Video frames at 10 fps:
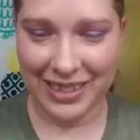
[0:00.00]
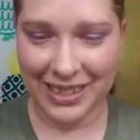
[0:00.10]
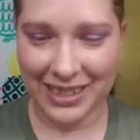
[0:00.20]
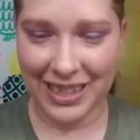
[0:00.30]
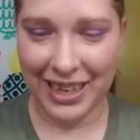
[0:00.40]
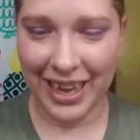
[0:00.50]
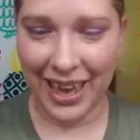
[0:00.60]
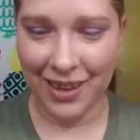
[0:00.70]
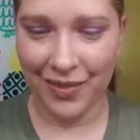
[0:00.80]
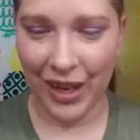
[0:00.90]
is the
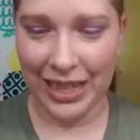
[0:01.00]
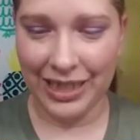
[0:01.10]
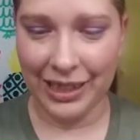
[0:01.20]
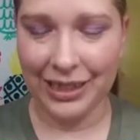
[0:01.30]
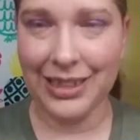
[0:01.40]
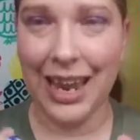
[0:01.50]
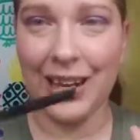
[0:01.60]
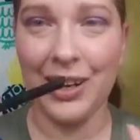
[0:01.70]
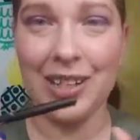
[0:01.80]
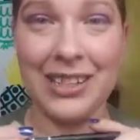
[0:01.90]
Kat Von D
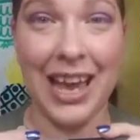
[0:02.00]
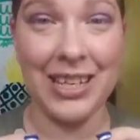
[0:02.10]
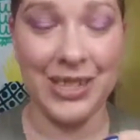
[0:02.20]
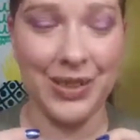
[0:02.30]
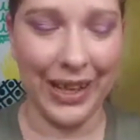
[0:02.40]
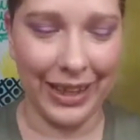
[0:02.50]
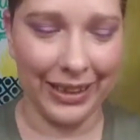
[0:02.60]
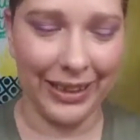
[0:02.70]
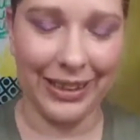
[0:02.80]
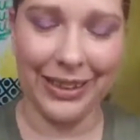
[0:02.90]
Dagger Tattoo
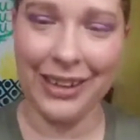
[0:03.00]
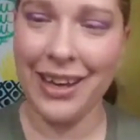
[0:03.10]
Eyeliner.